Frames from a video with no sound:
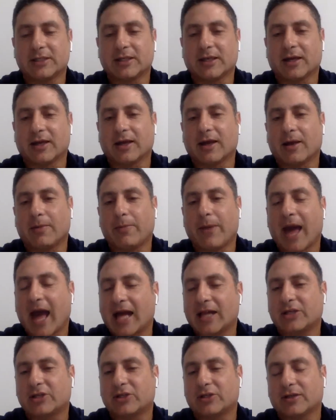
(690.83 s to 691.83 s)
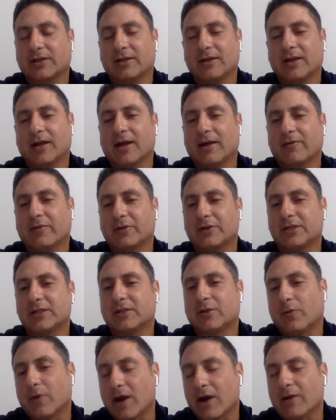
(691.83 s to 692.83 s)
is a patch
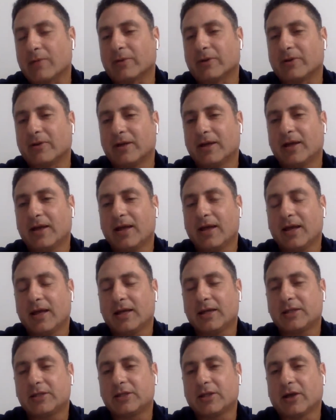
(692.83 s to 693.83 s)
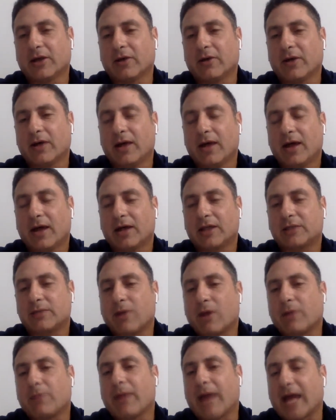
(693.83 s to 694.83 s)
versus a wearable. So a
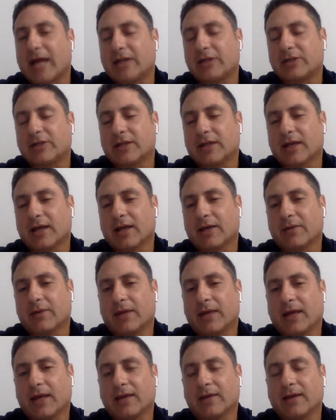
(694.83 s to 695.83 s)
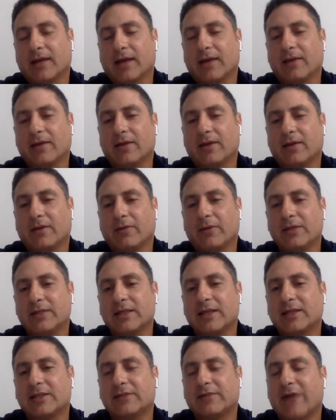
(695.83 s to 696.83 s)
smart patch. And the
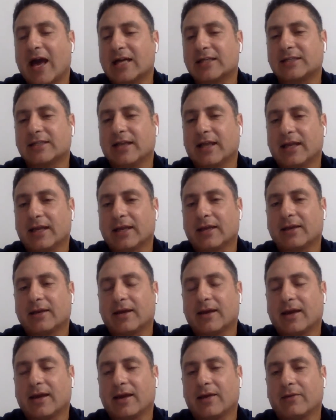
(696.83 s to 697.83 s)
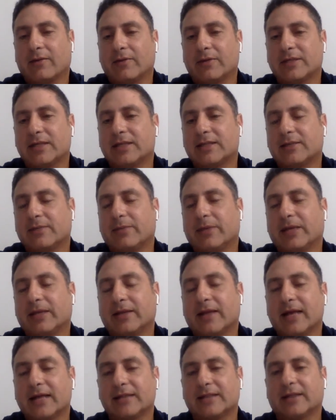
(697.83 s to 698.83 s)
reason it's fascinating and the reason it's a big
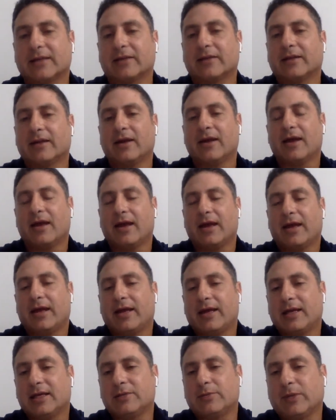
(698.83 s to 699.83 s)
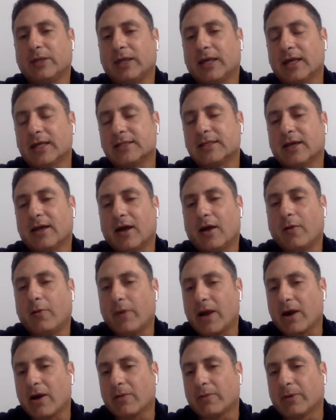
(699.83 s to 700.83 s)
lesson is because a
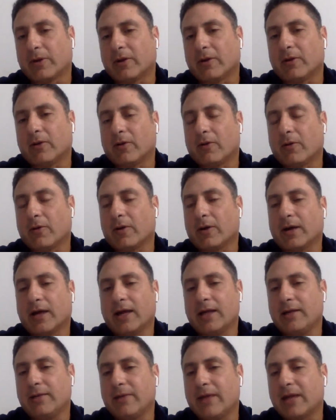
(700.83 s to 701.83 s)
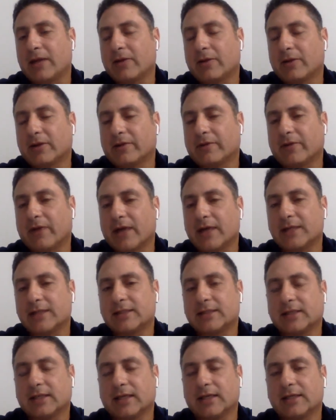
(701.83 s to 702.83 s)
wearable or any medical device
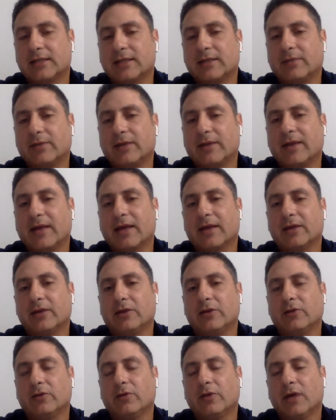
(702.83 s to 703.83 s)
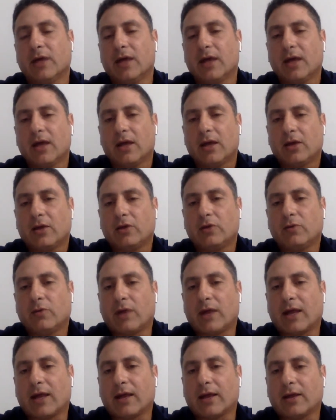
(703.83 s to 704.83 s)
is something that you
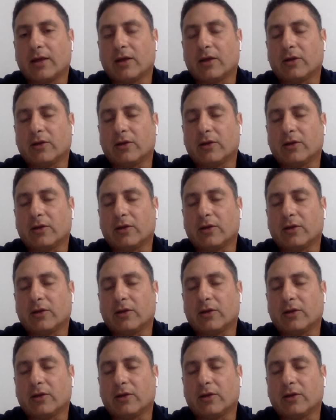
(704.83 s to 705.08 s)
want to